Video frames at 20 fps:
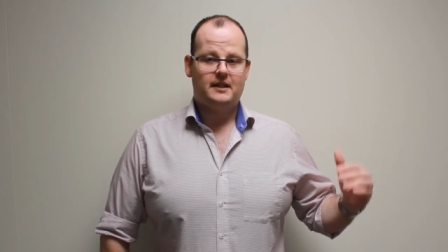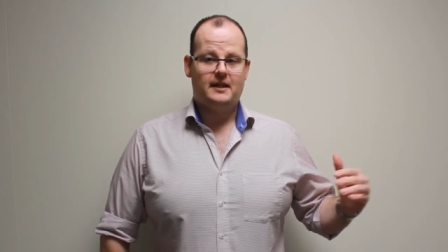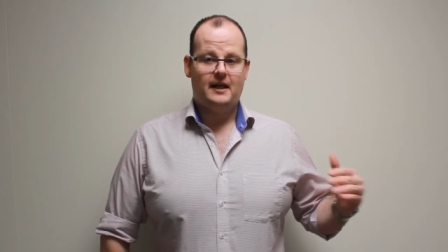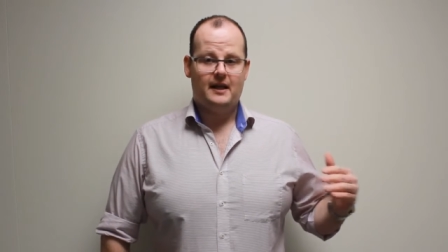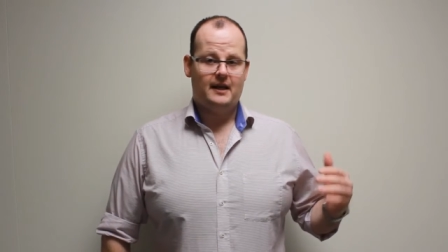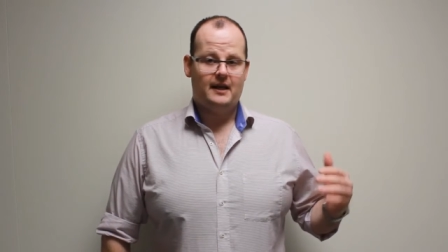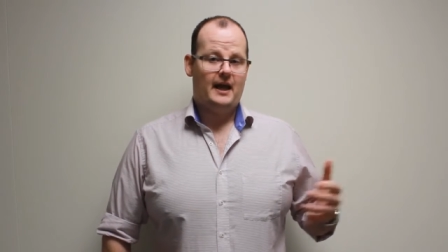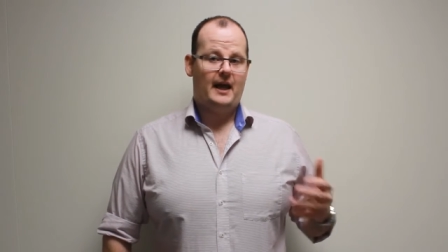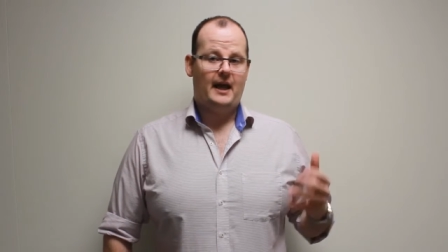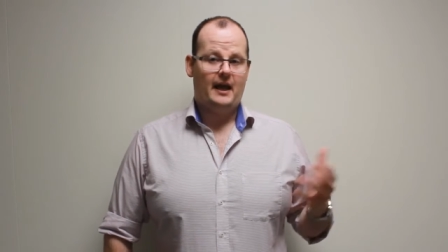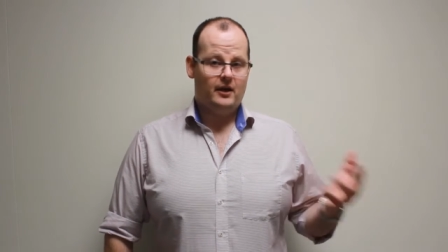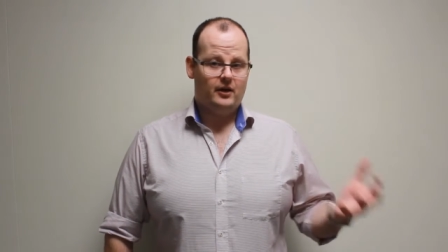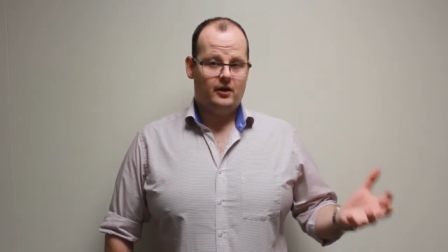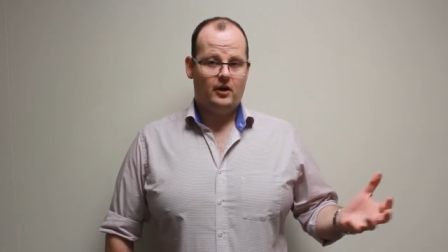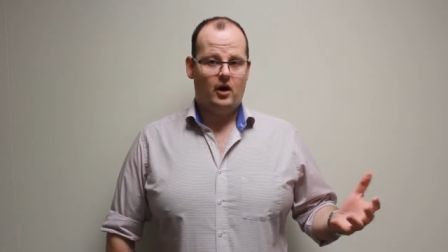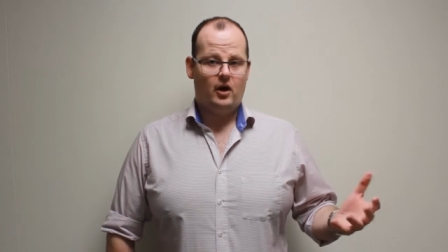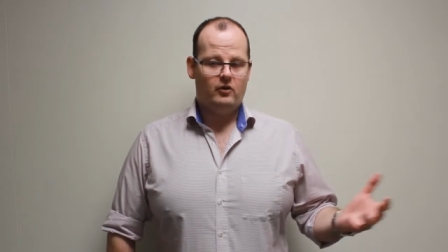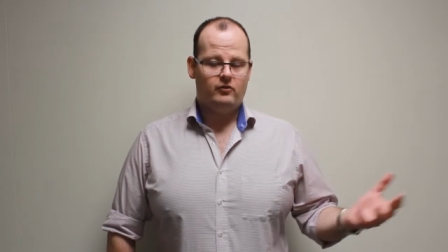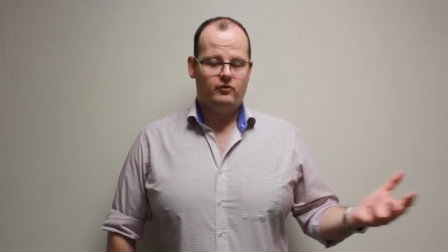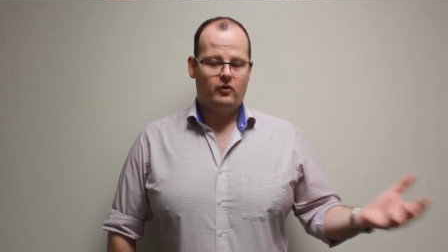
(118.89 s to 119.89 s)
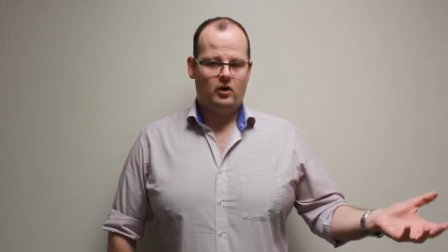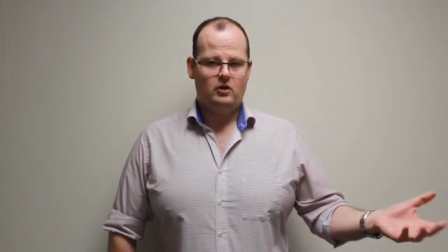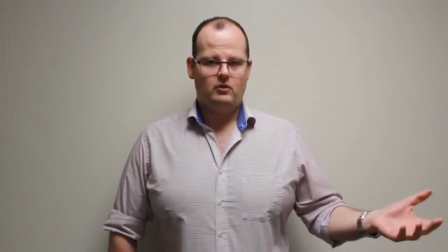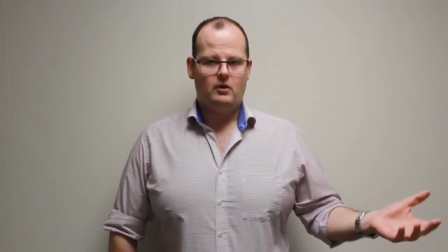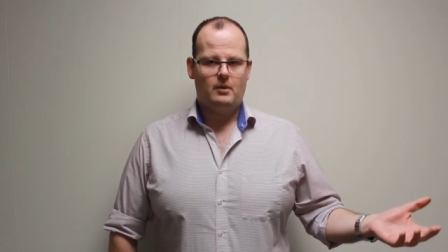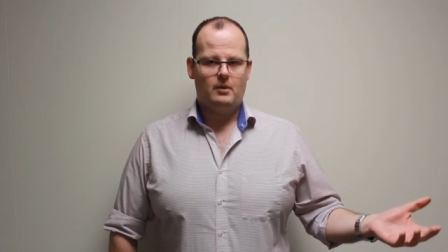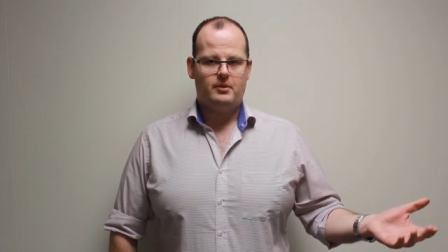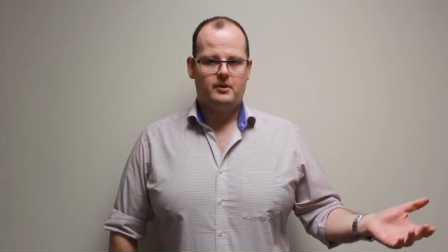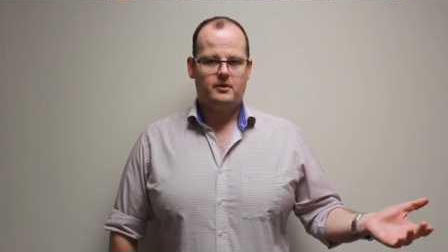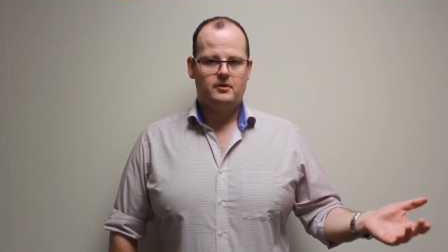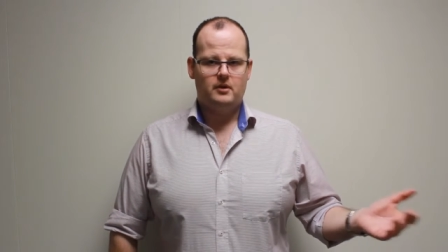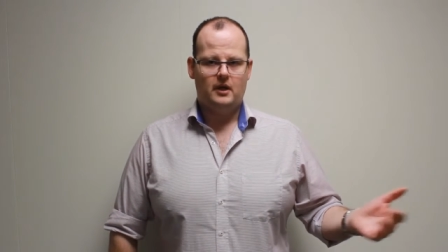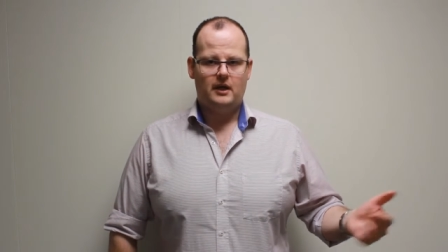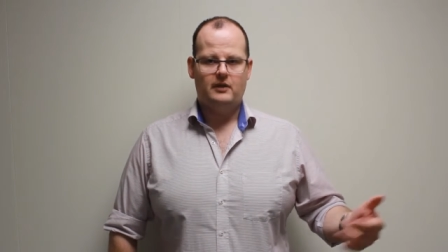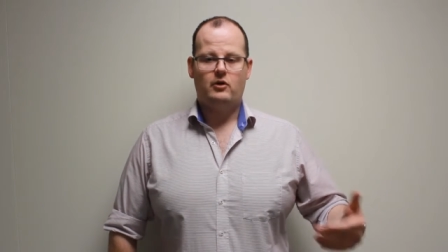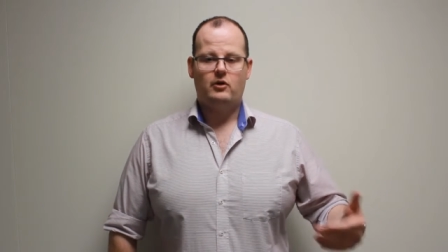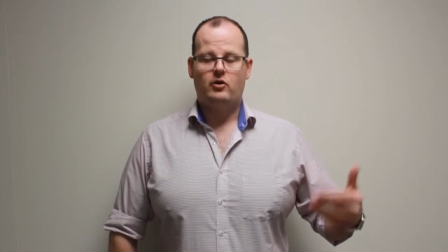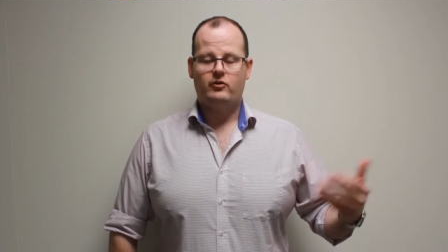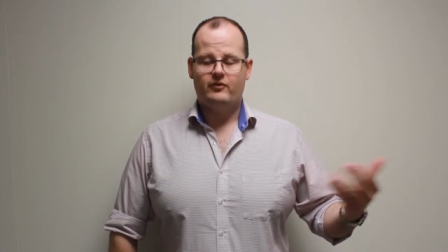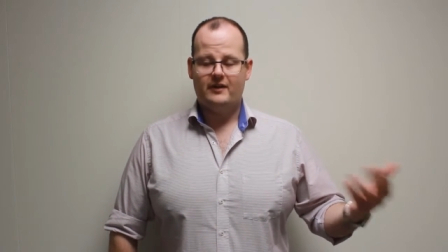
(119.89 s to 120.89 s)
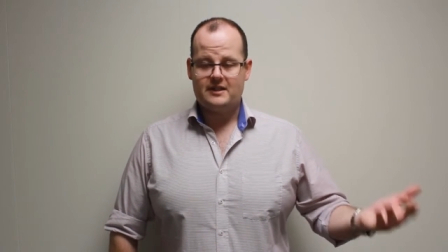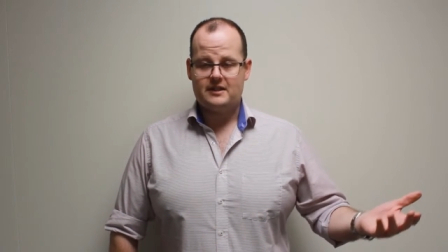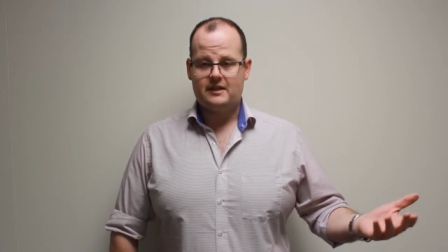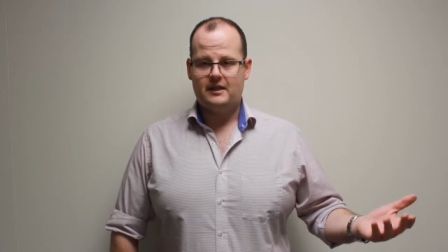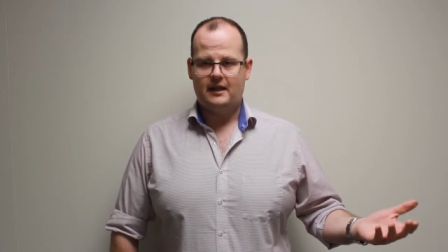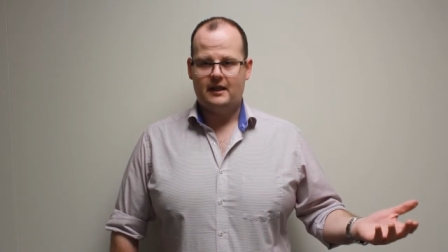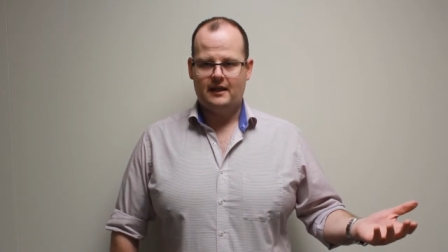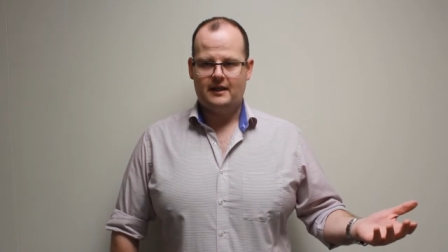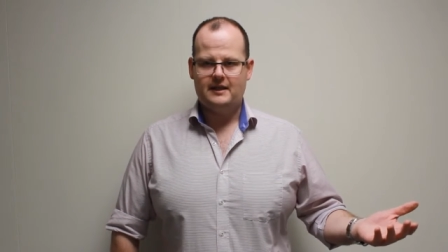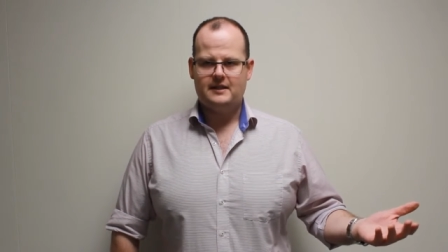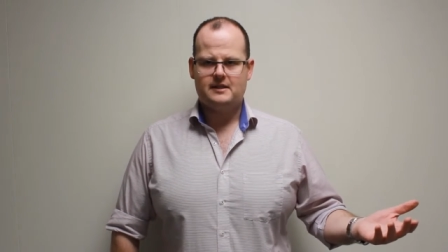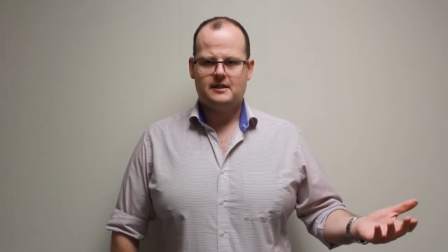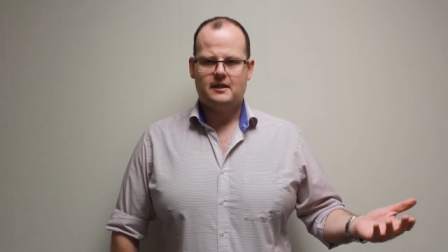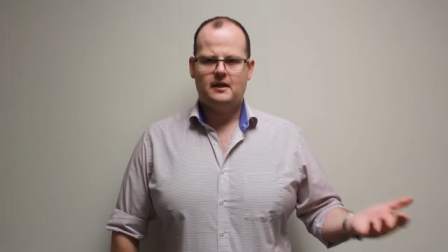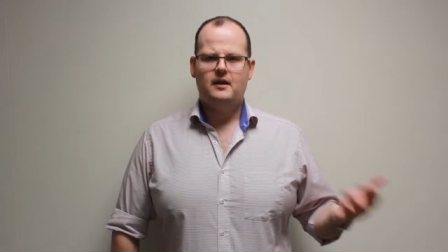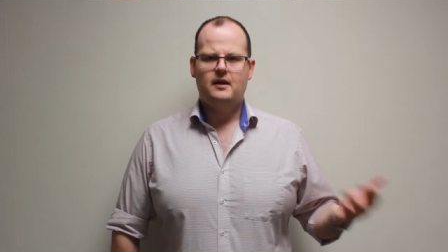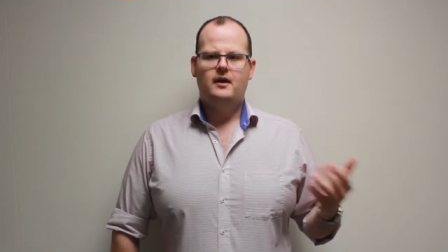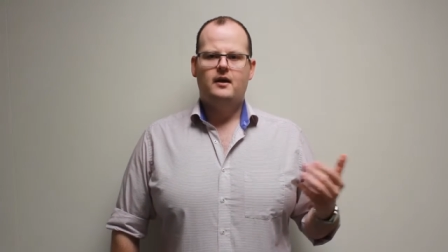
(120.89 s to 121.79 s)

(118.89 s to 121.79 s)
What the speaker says: then end our follow-up, officially at least,